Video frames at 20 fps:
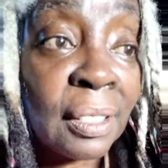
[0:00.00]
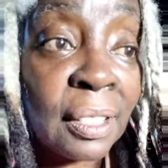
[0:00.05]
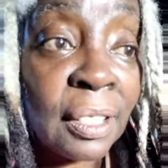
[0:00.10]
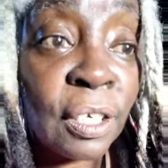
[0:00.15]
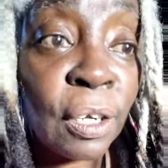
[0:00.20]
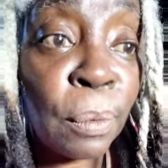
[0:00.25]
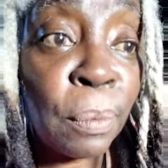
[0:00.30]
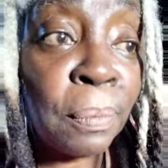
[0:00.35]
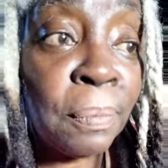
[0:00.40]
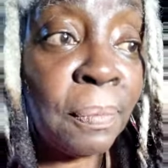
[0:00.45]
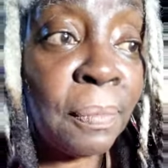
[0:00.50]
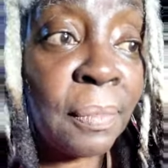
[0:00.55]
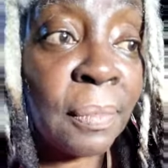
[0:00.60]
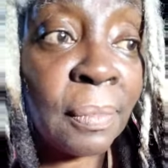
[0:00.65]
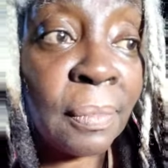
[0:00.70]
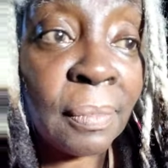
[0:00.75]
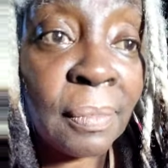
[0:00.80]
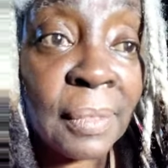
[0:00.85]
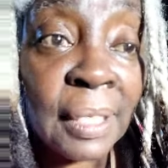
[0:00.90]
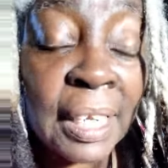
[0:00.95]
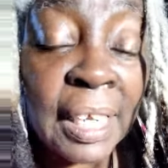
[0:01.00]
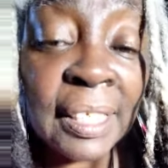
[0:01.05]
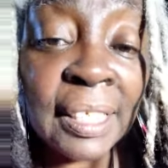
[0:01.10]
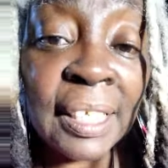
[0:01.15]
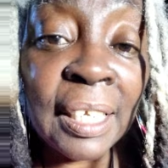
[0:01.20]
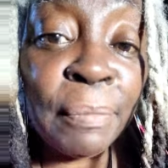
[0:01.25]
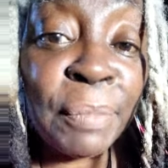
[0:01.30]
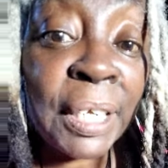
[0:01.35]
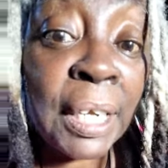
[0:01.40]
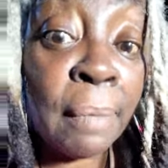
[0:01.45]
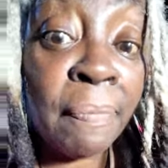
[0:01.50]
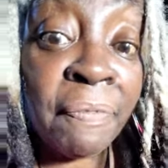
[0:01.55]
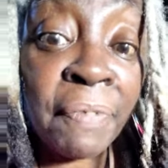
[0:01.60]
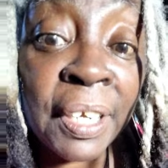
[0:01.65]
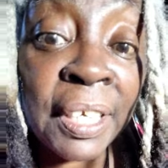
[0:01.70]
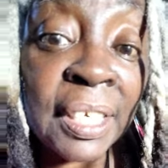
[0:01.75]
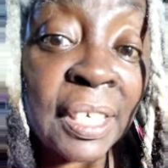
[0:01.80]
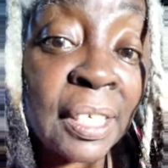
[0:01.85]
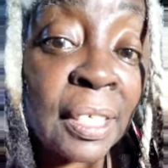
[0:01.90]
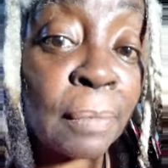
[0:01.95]
you know, they seem to keep
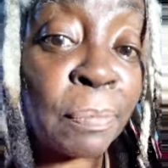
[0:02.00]
funding